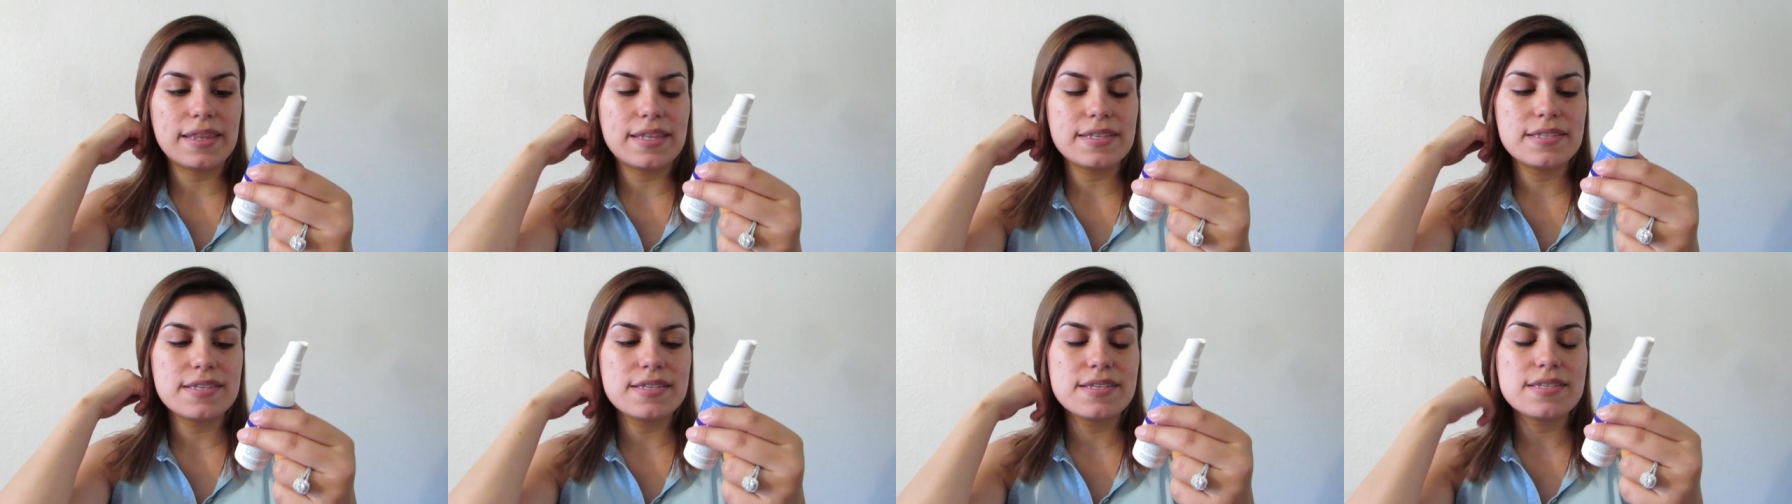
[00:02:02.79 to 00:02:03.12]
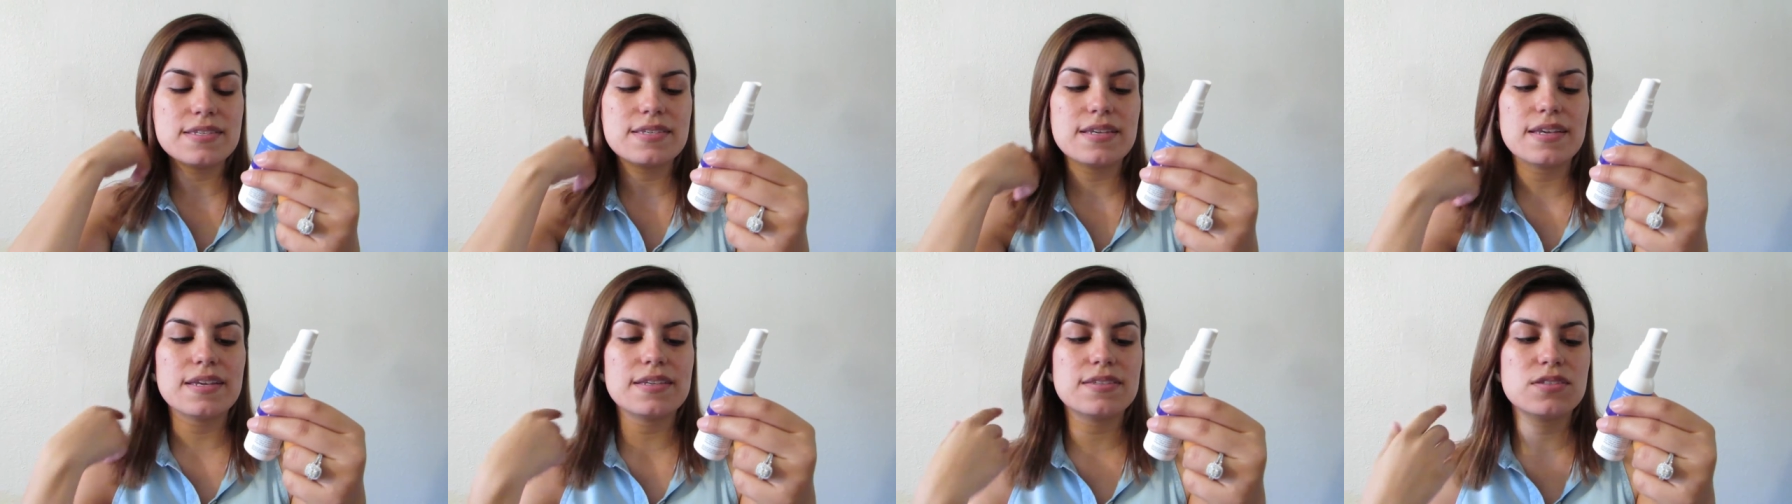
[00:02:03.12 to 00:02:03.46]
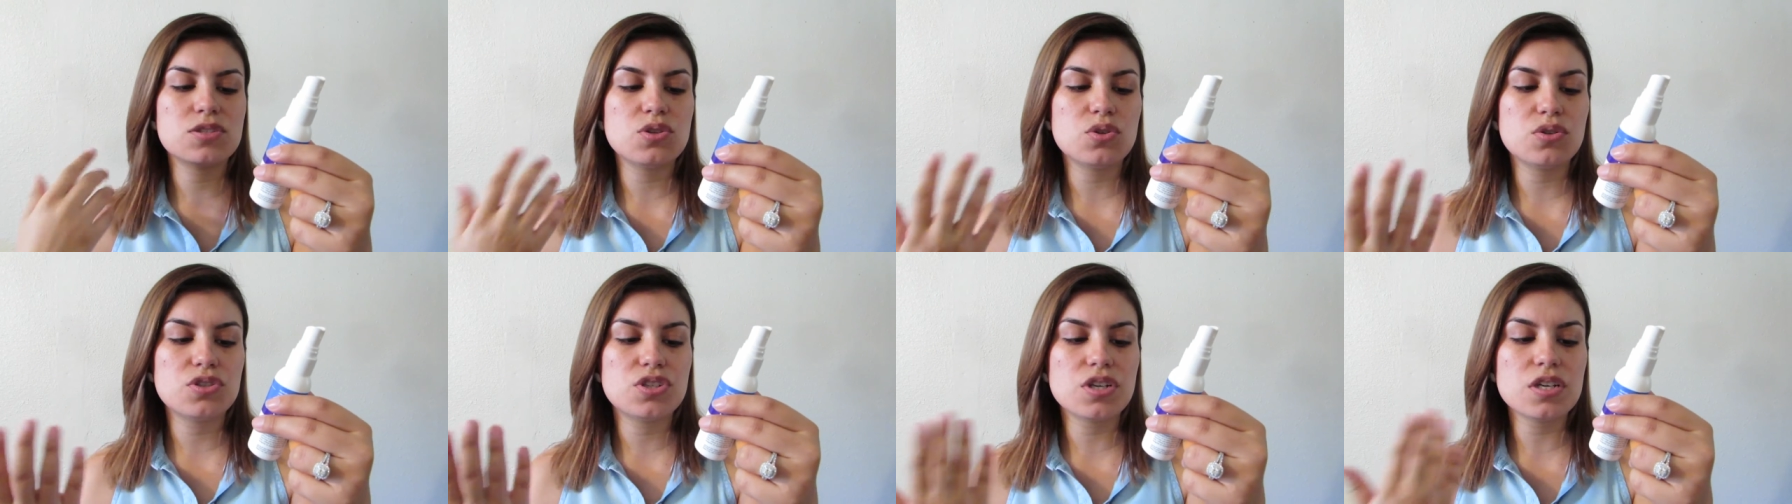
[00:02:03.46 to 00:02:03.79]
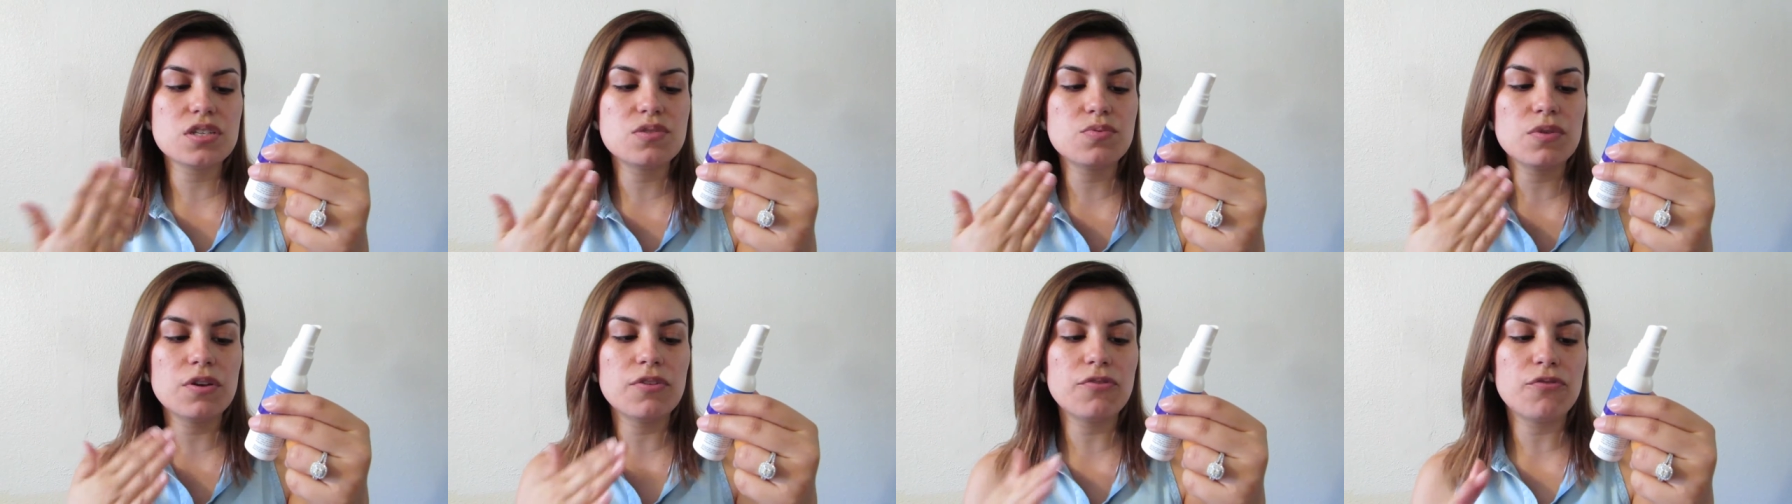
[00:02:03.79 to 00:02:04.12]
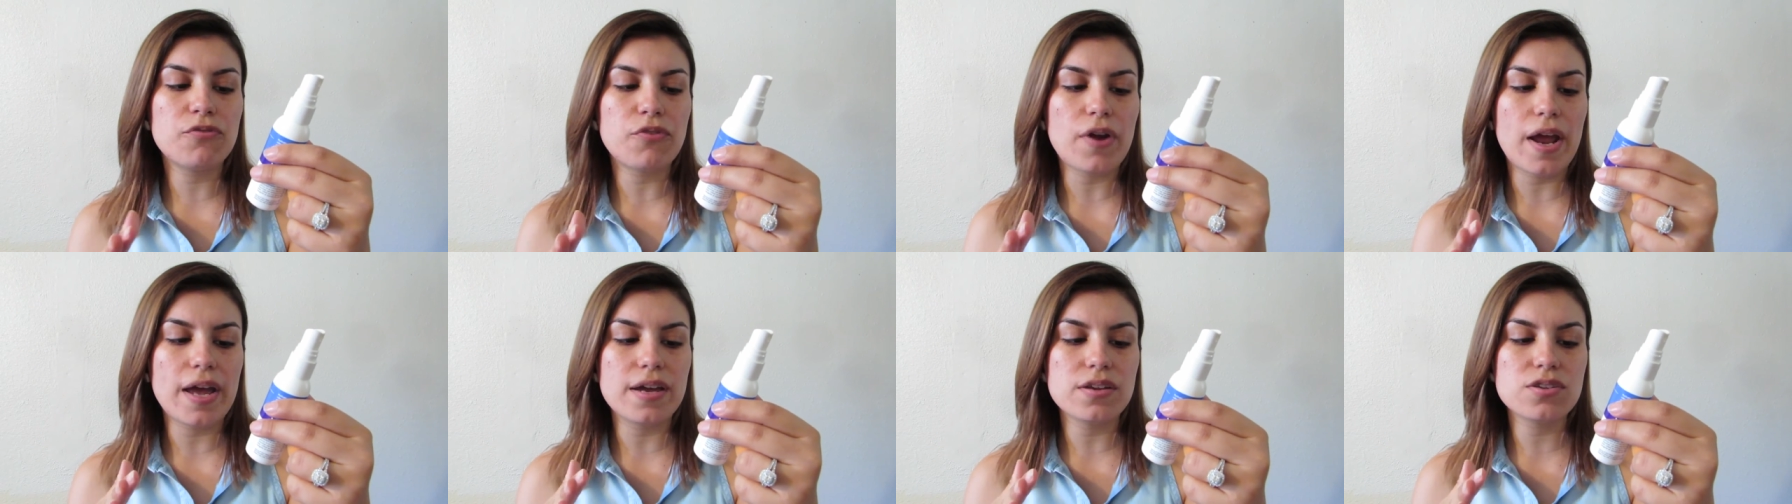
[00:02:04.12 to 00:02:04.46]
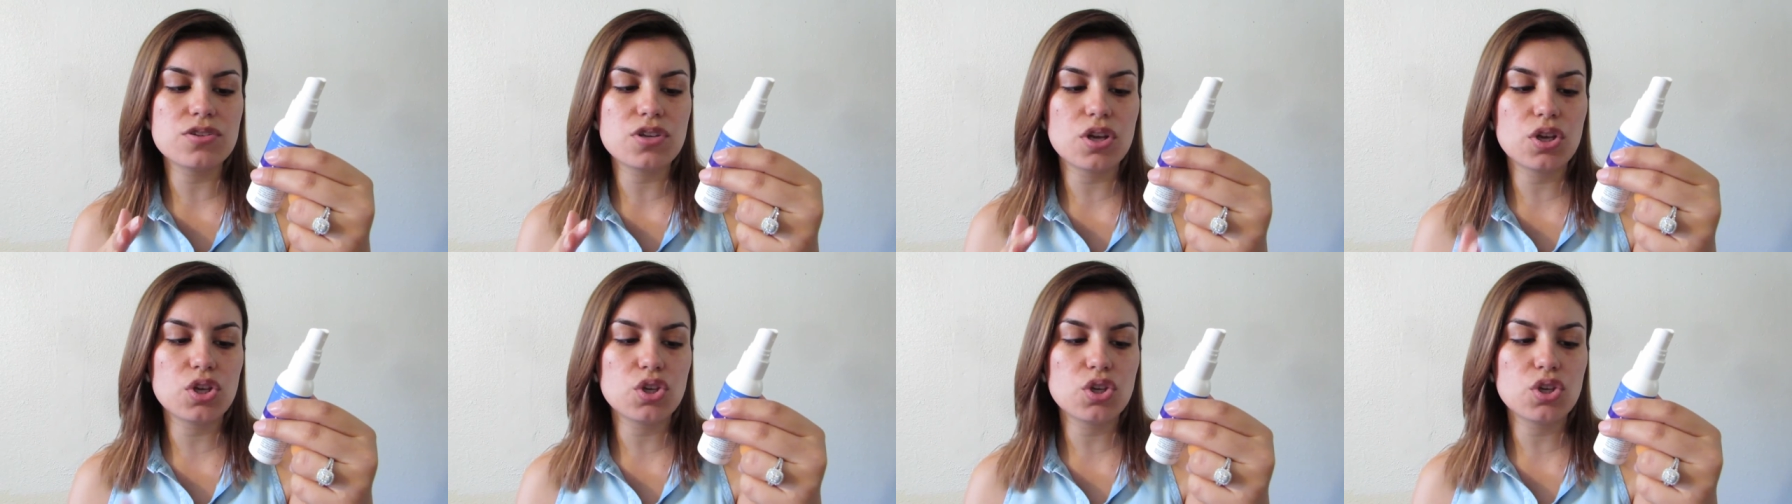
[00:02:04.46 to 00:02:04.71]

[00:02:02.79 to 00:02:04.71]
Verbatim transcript: this is to just refresh